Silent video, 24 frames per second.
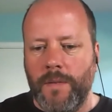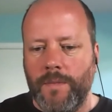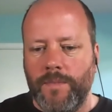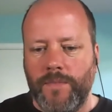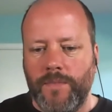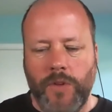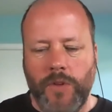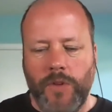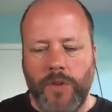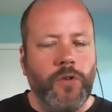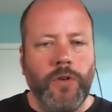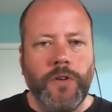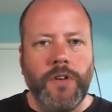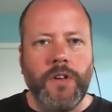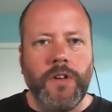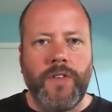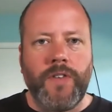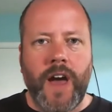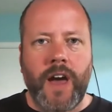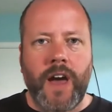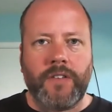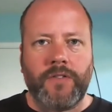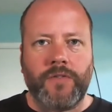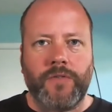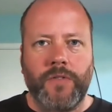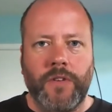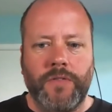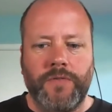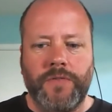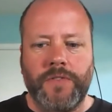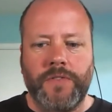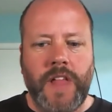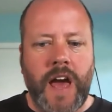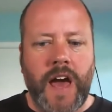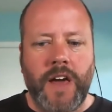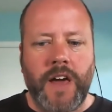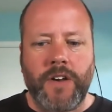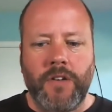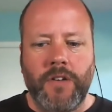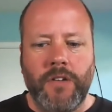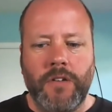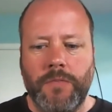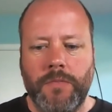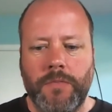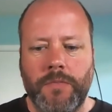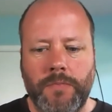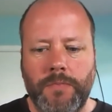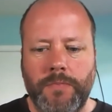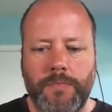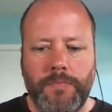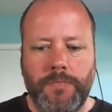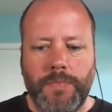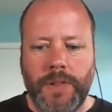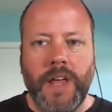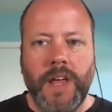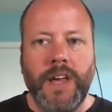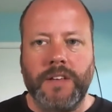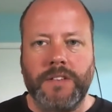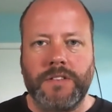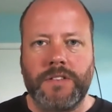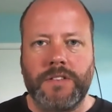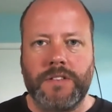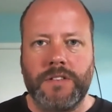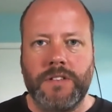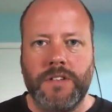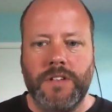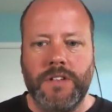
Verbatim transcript: you couldn't have asked for a flatter place.